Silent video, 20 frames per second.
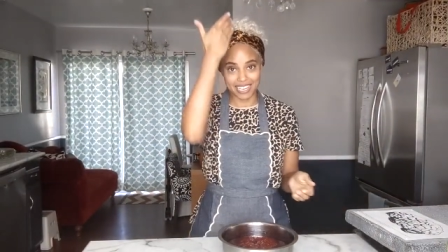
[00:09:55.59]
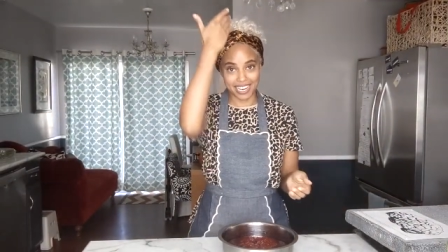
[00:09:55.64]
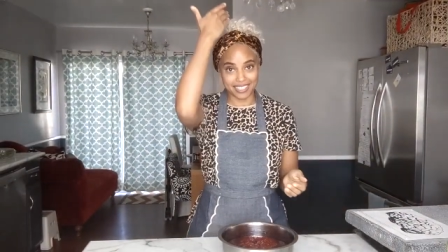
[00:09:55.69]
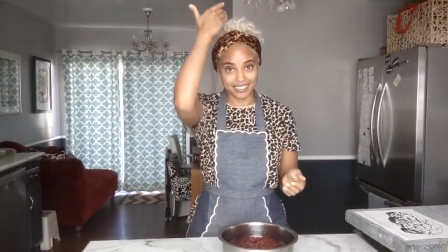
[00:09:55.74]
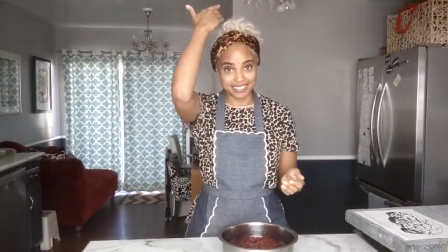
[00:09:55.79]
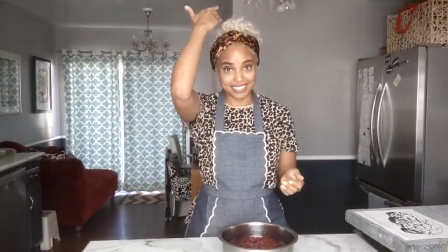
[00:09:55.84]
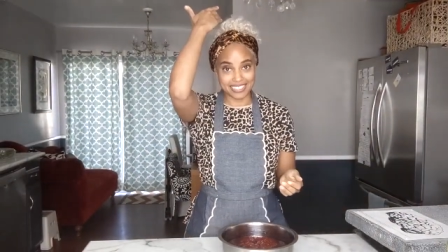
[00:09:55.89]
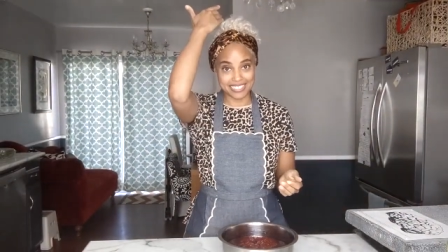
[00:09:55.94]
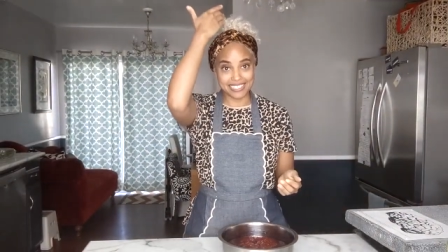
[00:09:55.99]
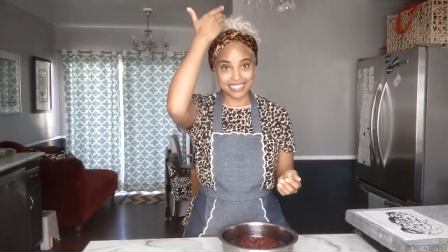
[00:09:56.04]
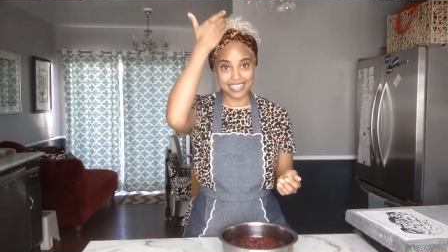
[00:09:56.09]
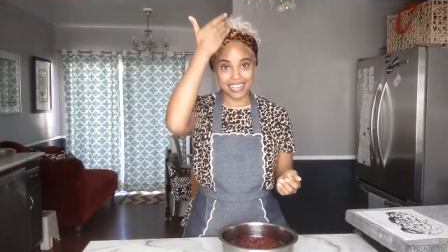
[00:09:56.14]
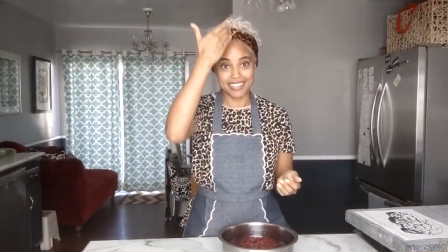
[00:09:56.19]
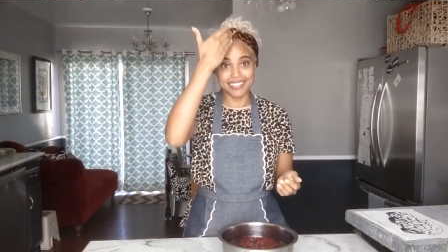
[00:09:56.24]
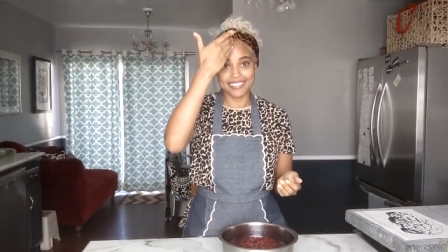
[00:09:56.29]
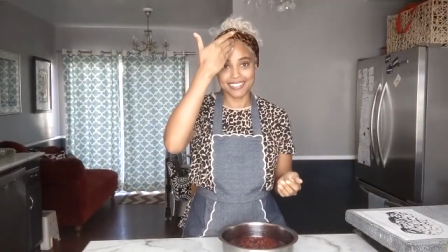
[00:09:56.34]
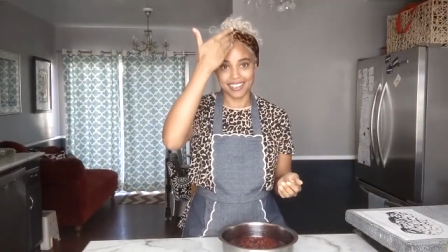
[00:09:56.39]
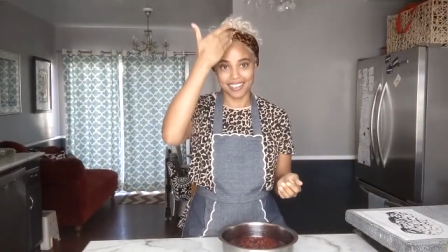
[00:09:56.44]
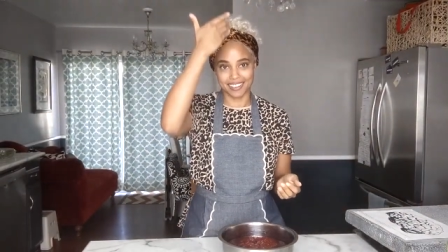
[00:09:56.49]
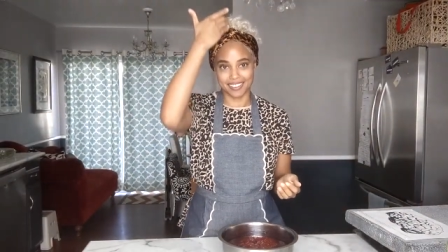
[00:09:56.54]
down the
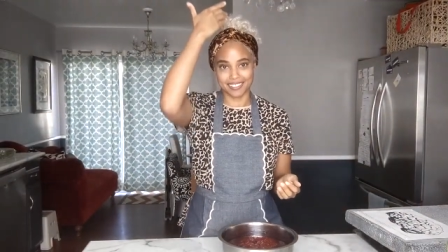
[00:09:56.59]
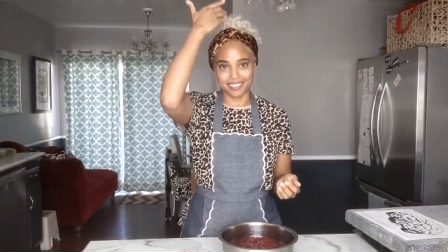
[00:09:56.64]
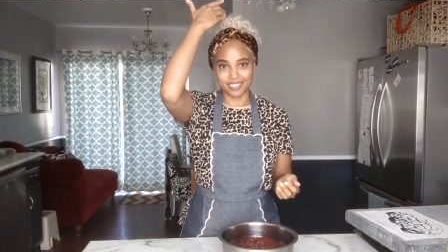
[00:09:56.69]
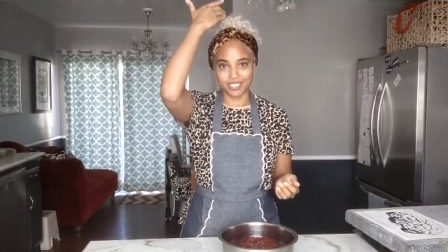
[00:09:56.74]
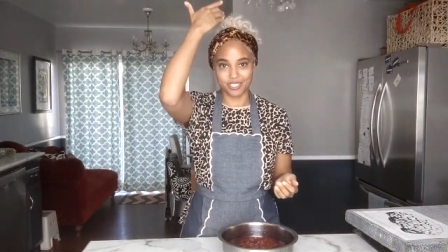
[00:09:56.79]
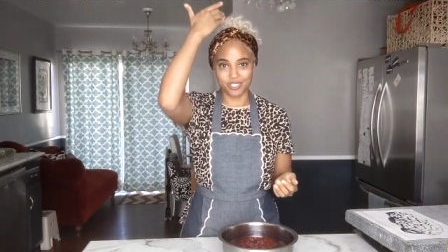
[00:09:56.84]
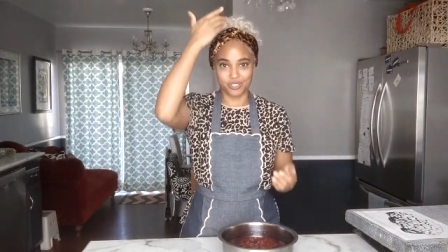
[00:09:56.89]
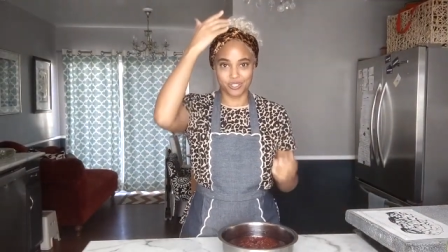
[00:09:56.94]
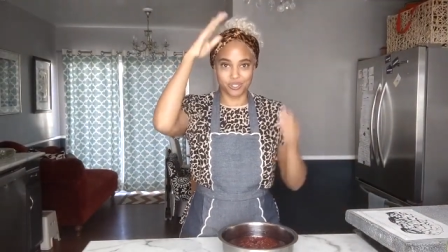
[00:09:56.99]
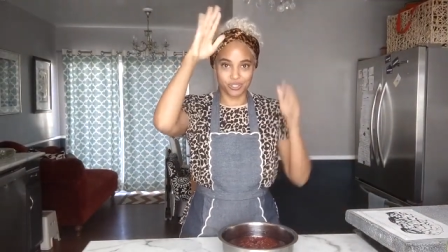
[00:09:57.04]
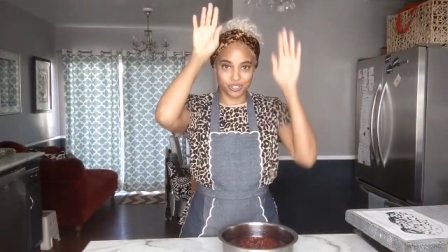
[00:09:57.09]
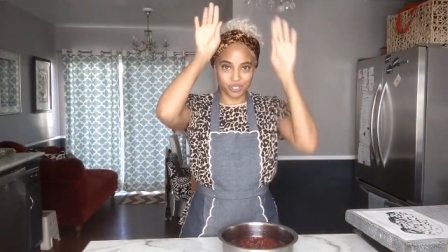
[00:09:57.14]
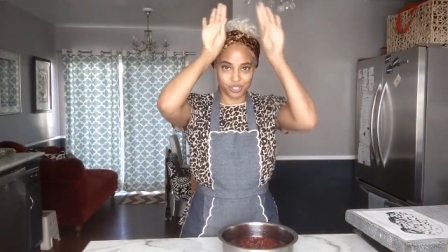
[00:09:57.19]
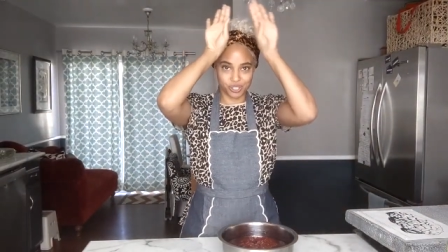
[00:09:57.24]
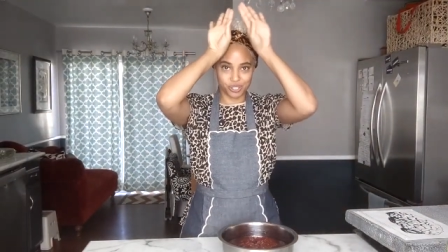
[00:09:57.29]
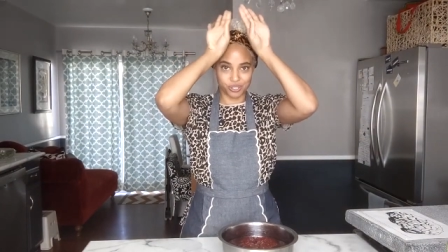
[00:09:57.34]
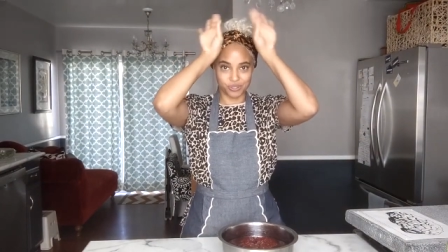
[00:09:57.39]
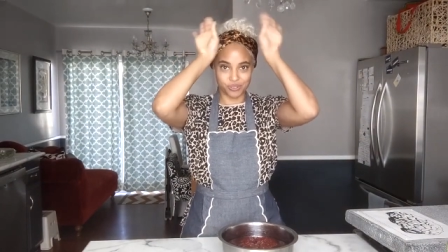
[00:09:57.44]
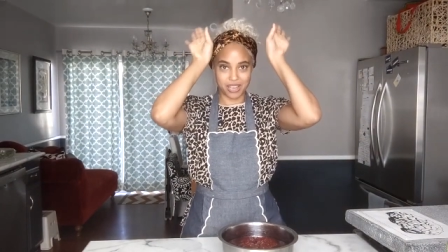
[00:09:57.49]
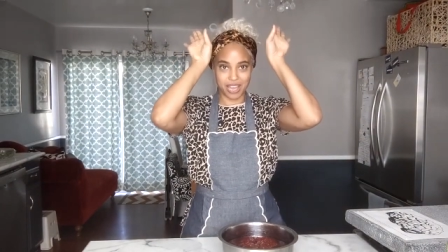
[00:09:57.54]
center to do the
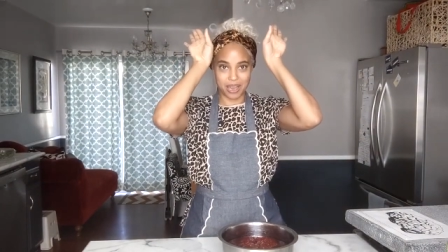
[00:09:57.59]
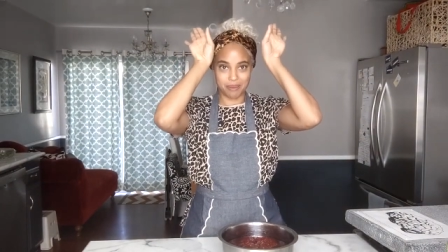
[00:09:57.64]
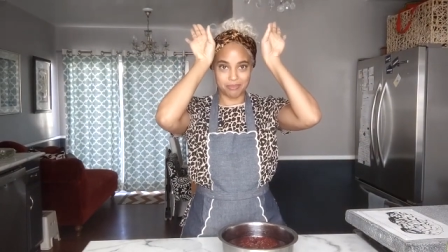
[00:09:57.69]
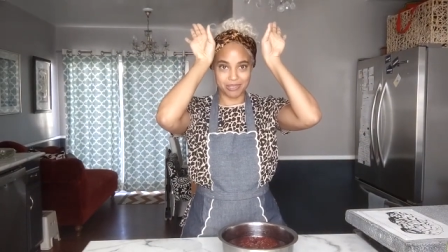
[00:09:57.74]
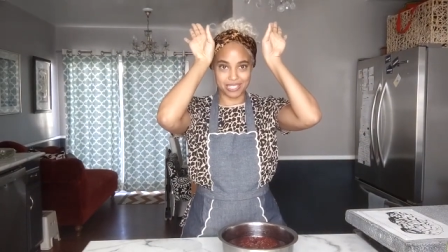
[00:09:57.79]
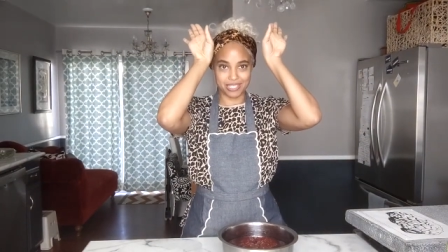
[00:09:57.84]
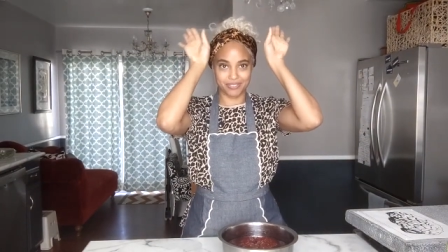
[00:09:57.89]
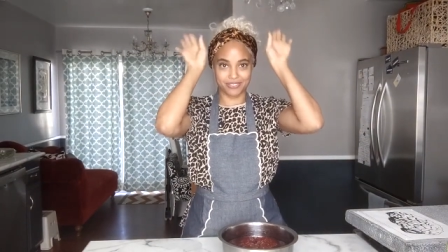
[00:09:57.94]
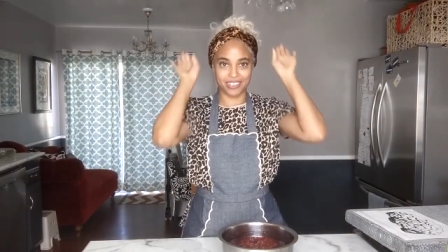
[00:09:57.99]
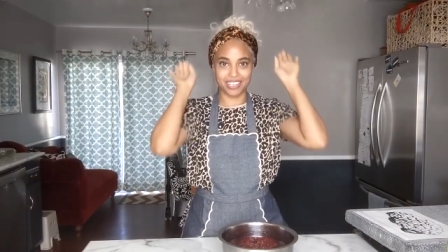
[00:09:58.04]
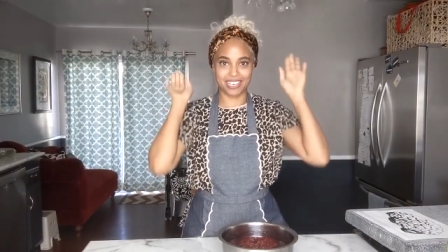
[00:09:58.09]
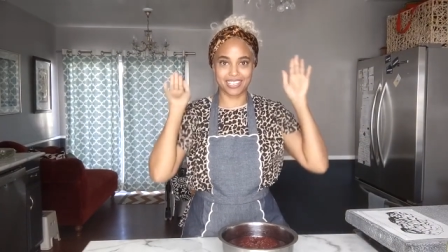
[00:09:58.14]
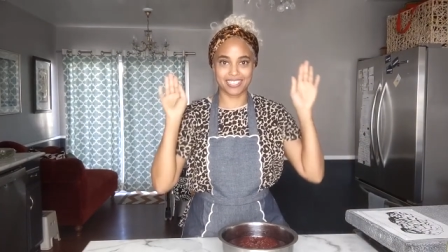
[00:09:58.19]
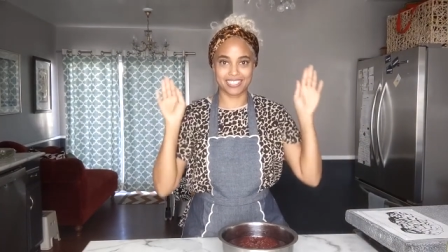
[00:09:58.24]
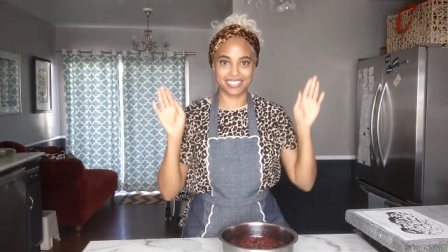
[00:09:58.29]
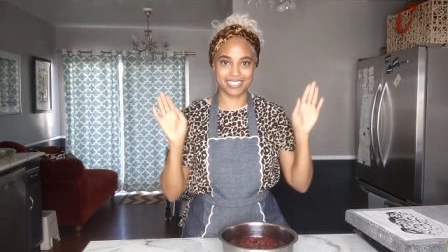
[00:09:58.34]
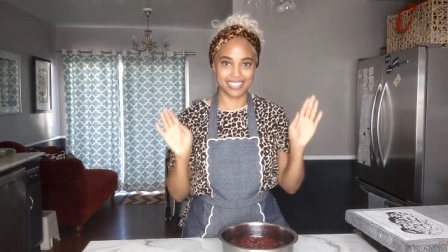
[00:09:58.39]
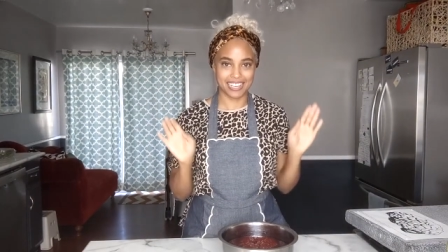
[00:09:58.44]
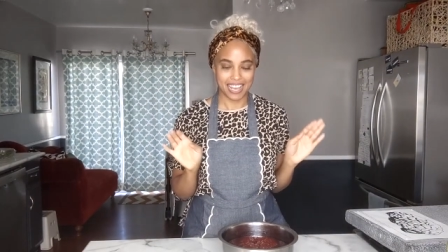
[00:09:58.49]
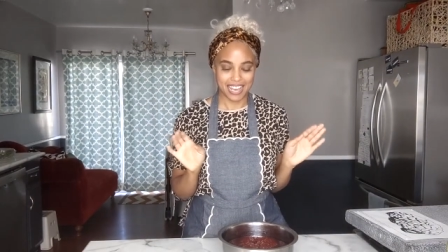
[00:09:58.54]
two
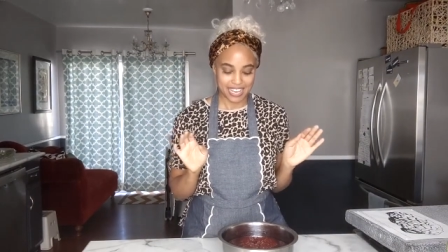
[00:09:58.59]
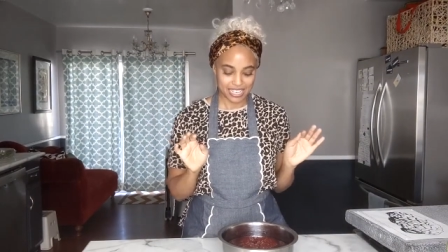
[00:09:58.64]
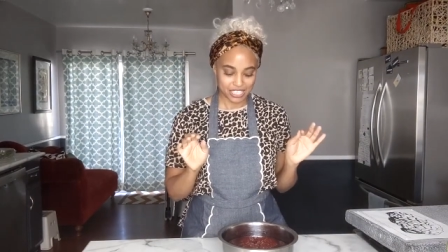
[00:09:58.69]
hemispheres.